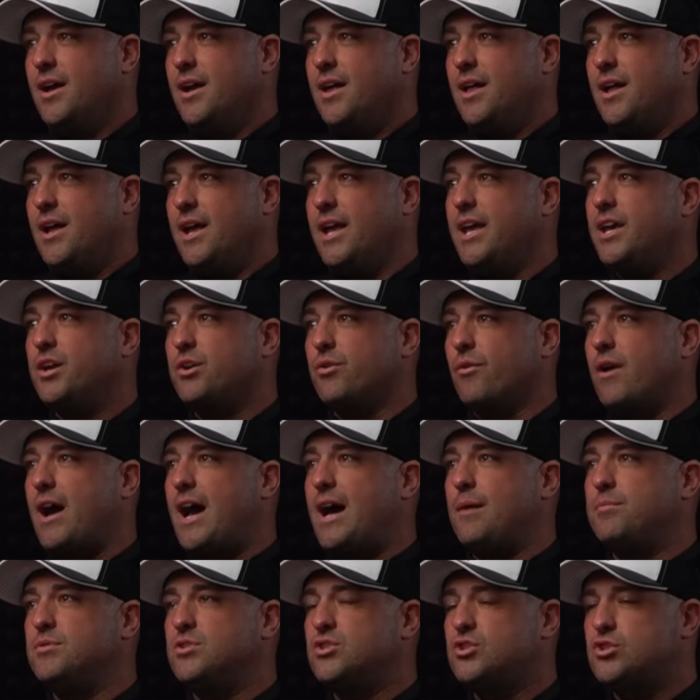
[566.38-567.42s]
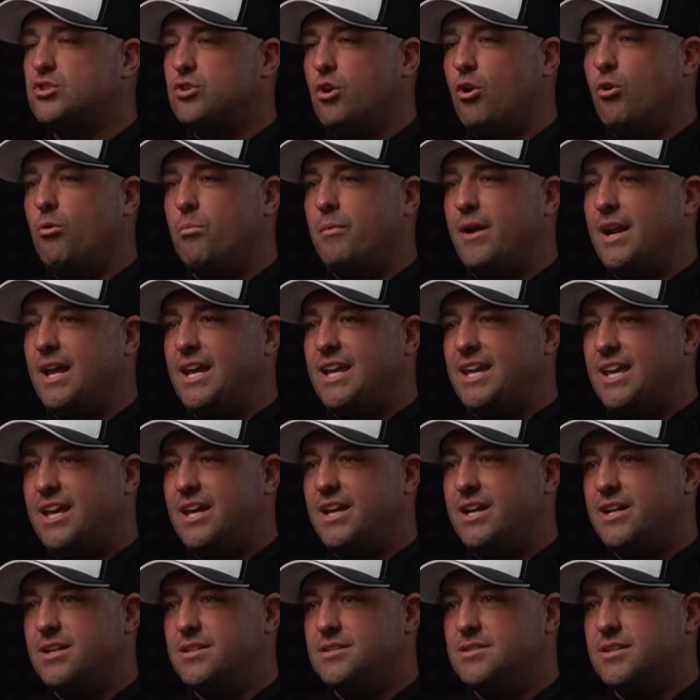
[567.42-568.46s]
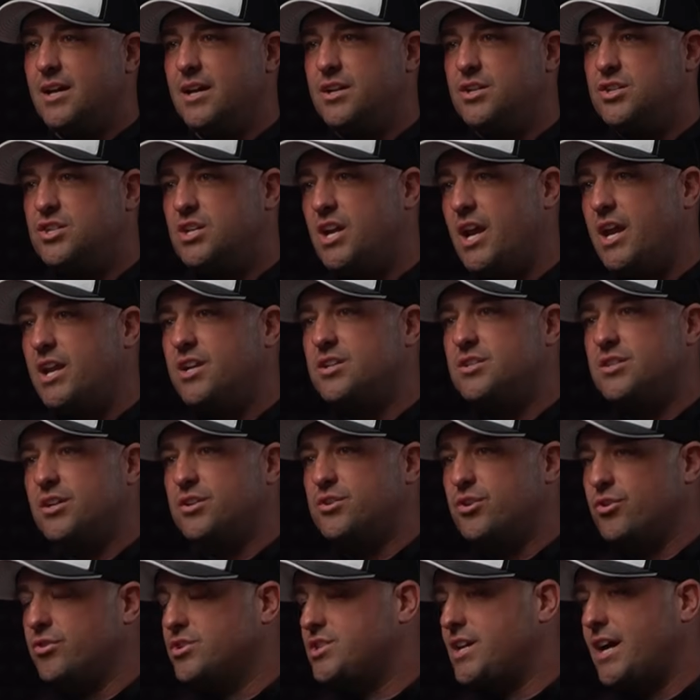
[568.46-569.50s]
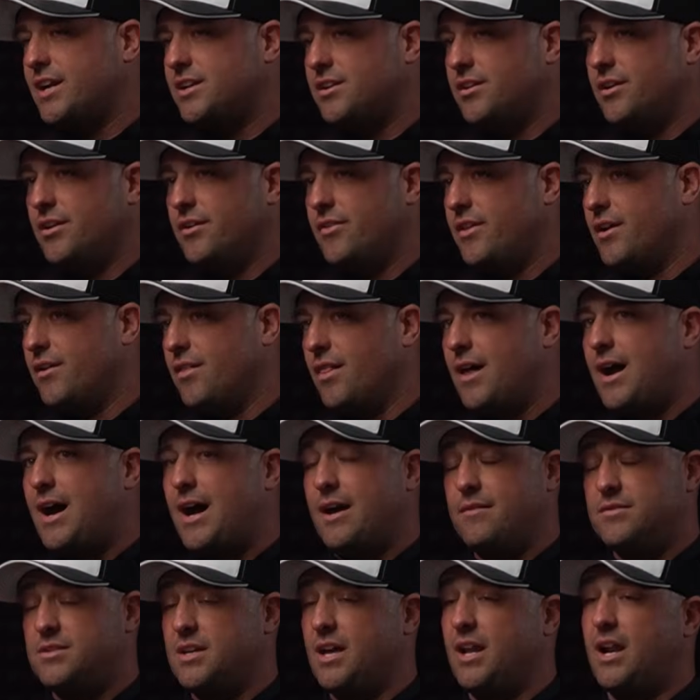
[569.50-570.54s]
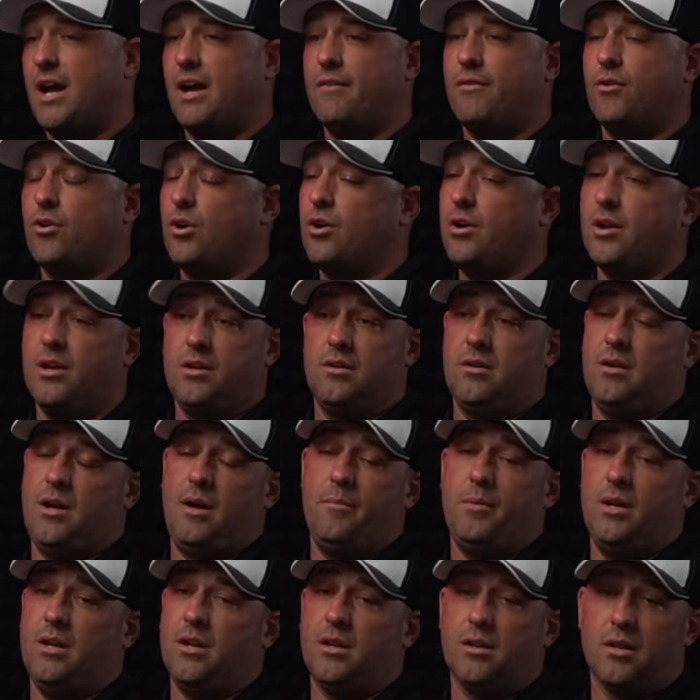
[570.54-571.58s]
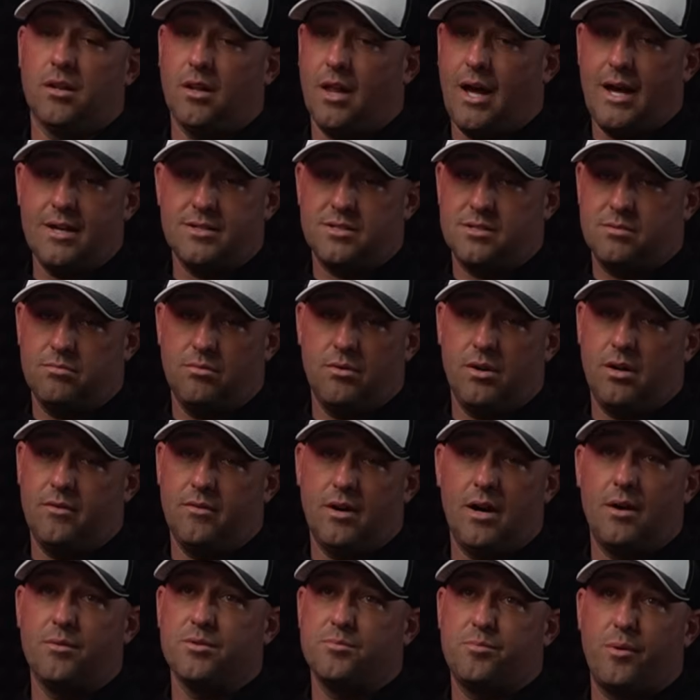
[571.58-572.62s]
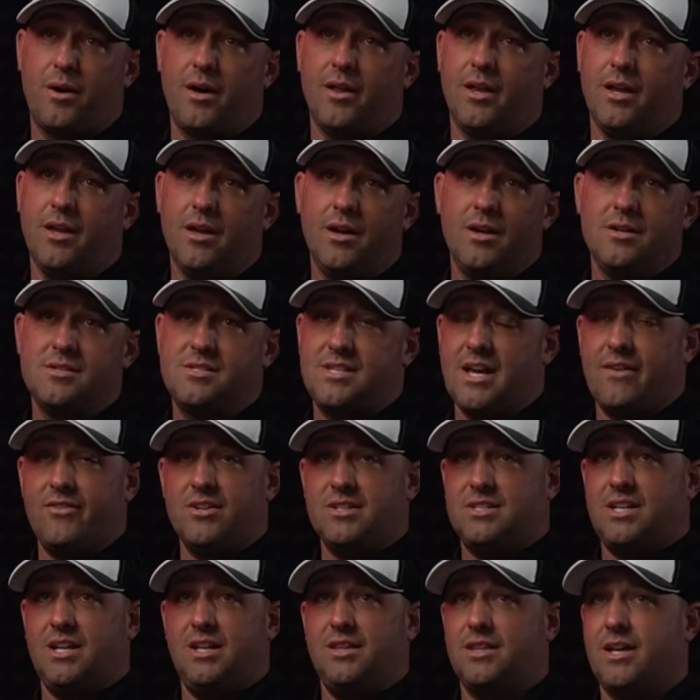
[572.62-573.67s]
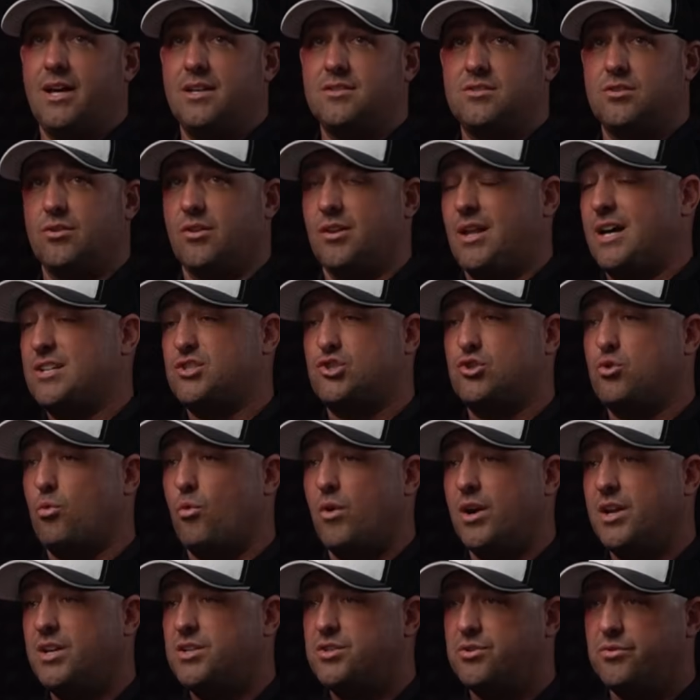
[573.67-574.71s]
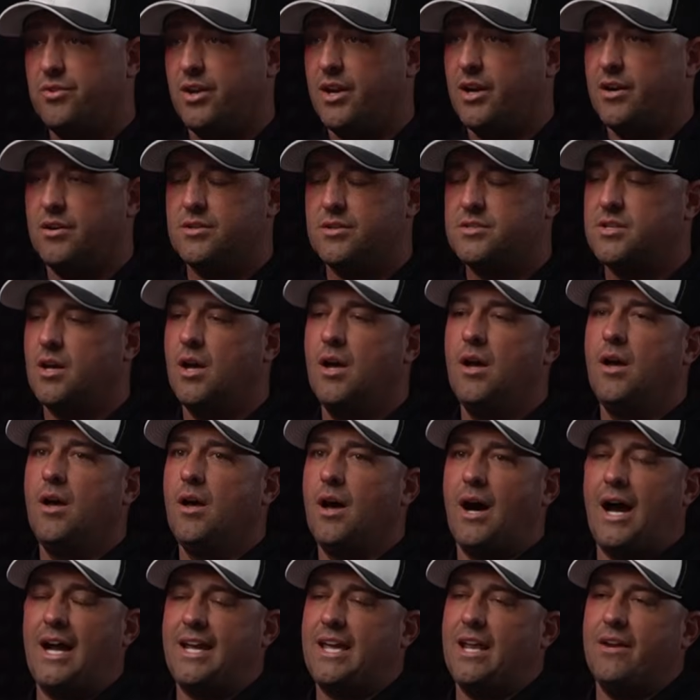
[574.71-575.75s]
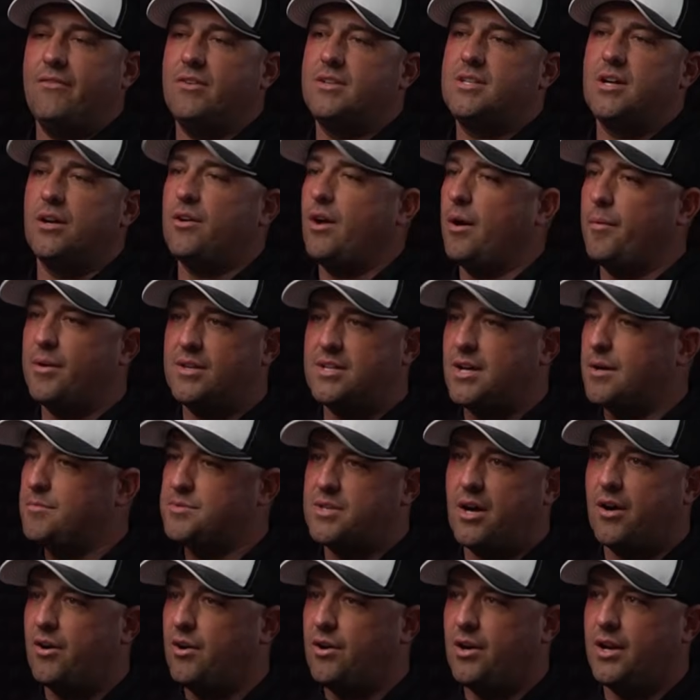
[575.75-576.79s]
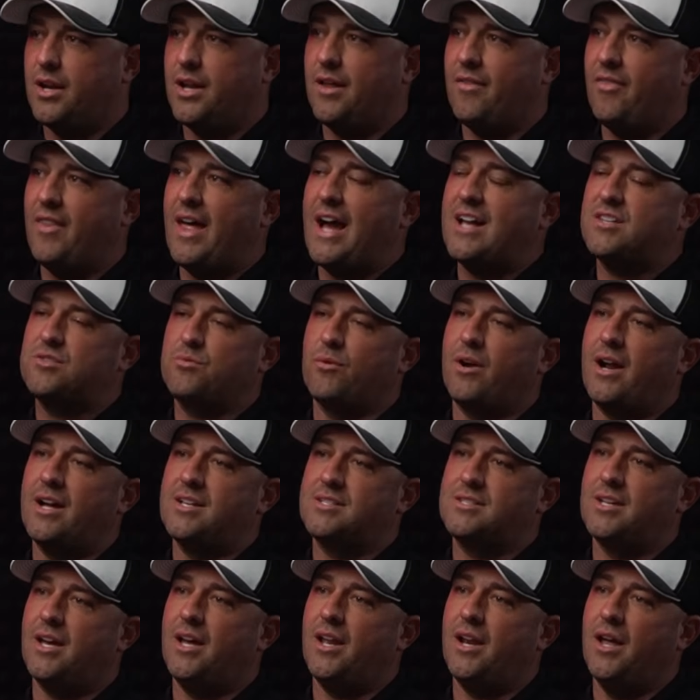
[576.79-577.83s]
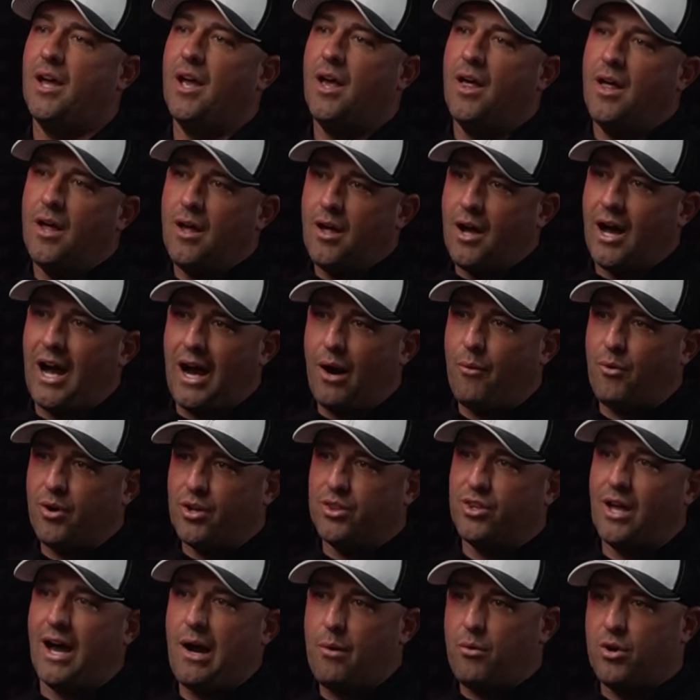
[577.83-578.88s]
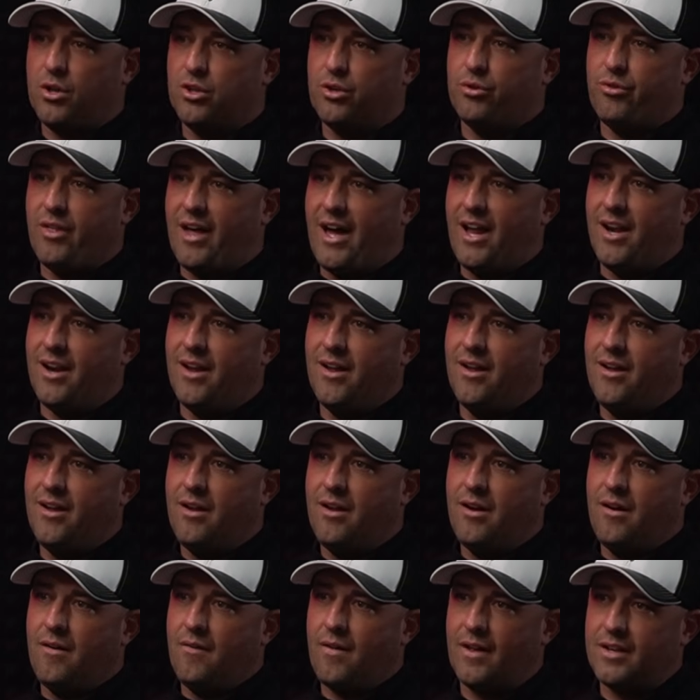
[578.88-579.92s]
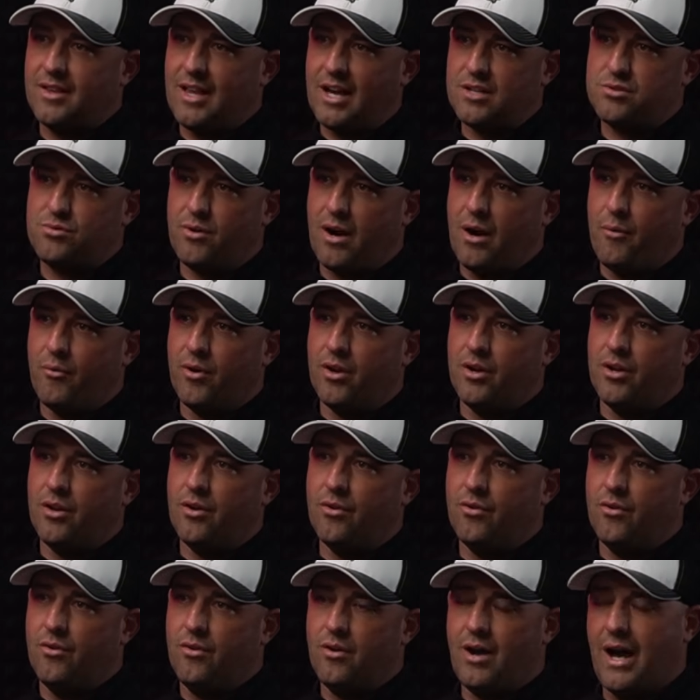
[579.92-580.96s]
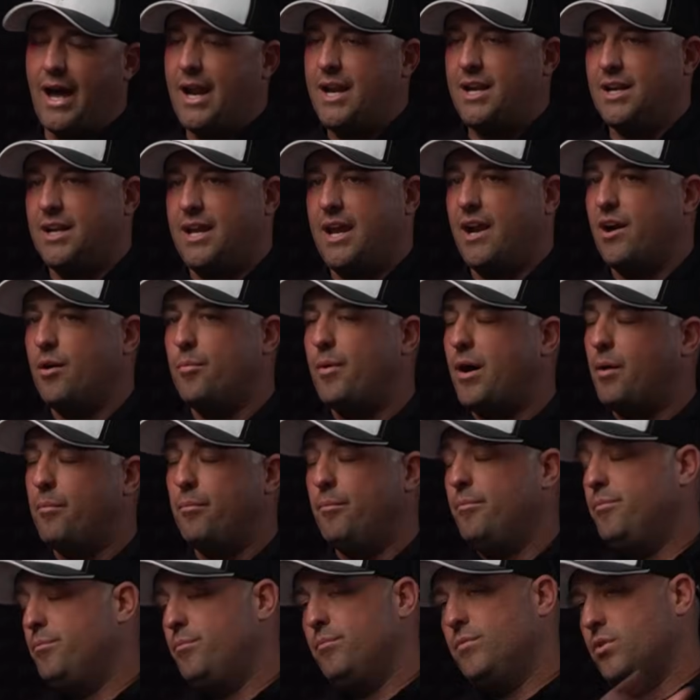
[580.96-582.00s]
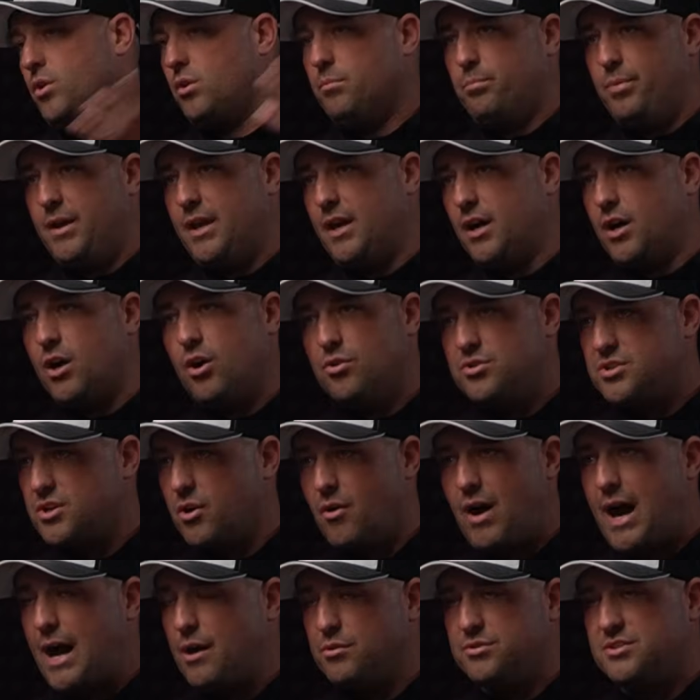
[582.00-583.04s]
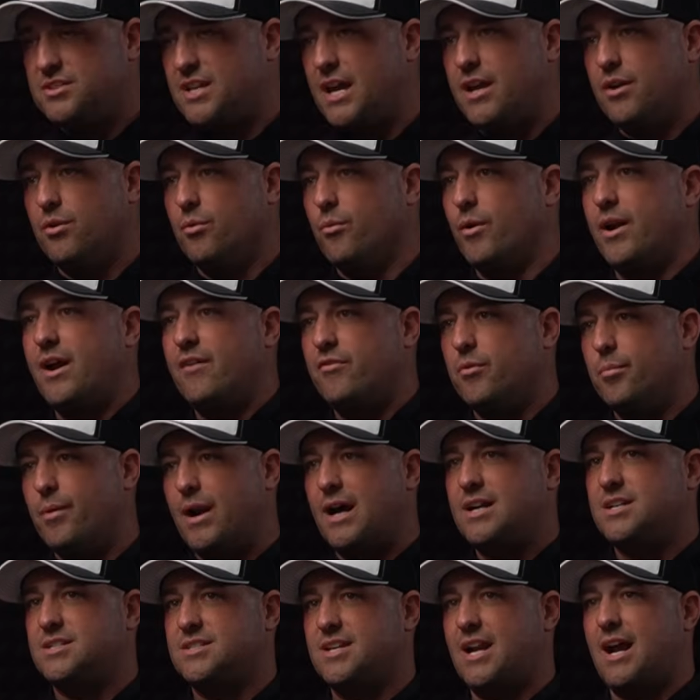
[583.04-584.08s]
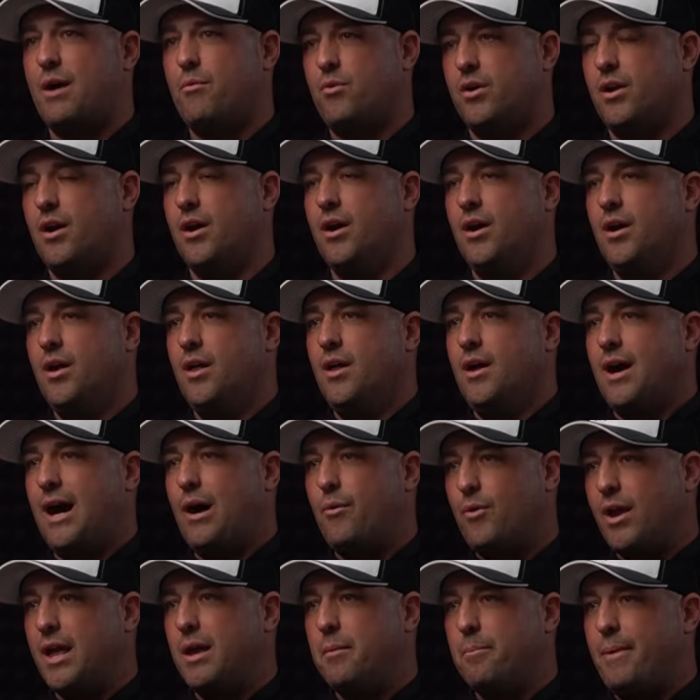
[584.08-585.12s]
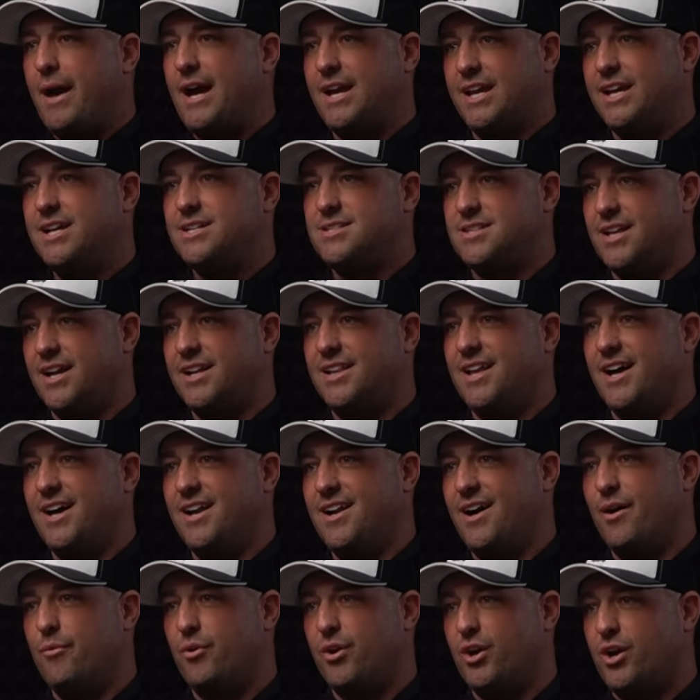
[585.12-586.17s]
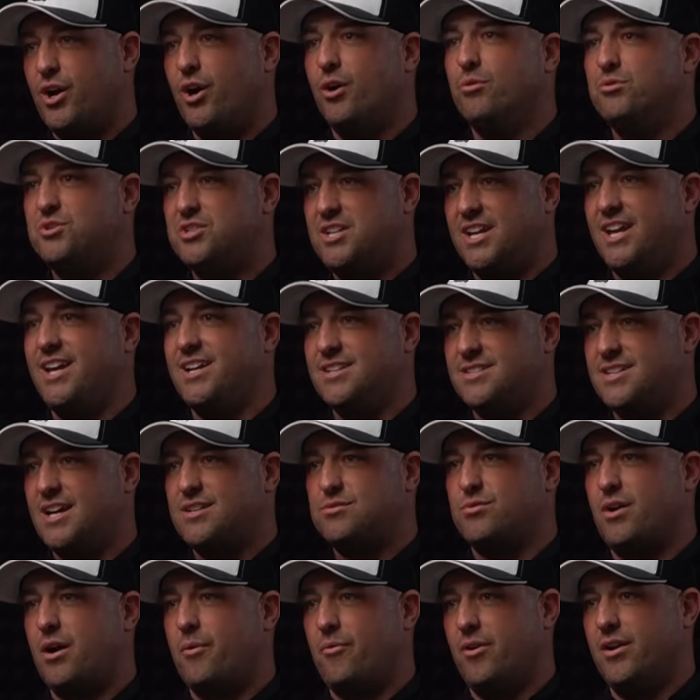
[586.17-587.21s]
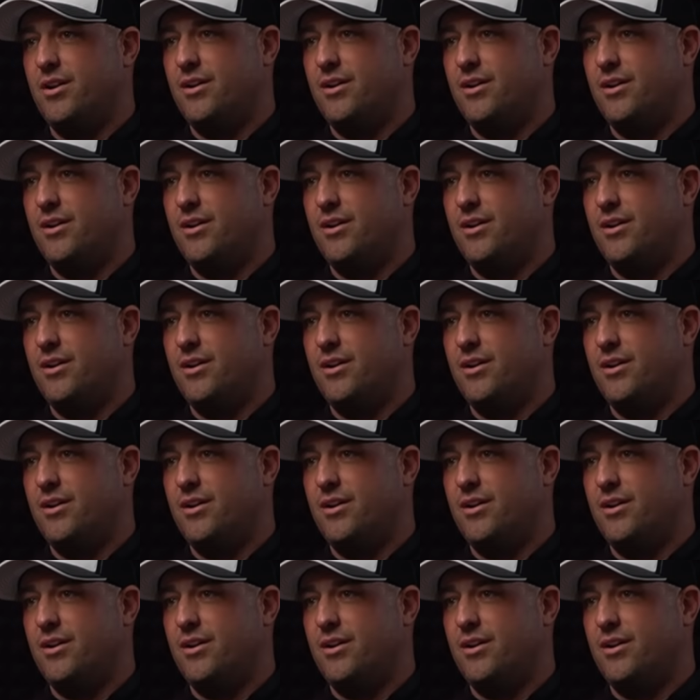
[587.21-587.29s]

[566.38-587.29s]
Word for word: he grabbed so many kids and changed the trajectory of their lives. And I've heard it. I mean, in the last whatever, I was probably 17 then. So the last 22 years, I can't even tell you how many times I heard it. And that's when I said, I want to, I want to do that. Like that's what I want to do. I didn't care about being a coach at Ohio State or whatever, but I just said I want to, I want to impact kids like that. I want to coach kids. That's what I want to